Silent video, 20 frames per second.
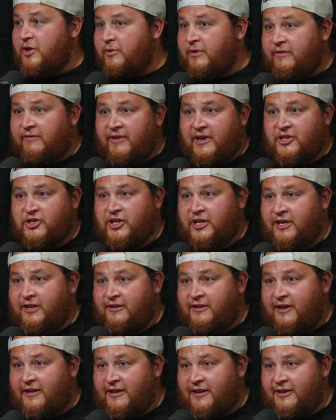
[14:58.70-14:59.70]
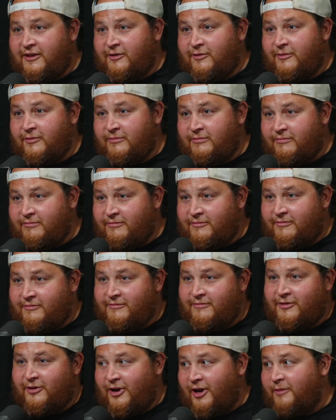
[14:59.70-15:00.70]
envision it and then you
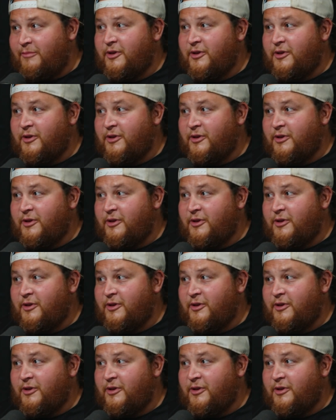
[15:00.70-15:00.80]
help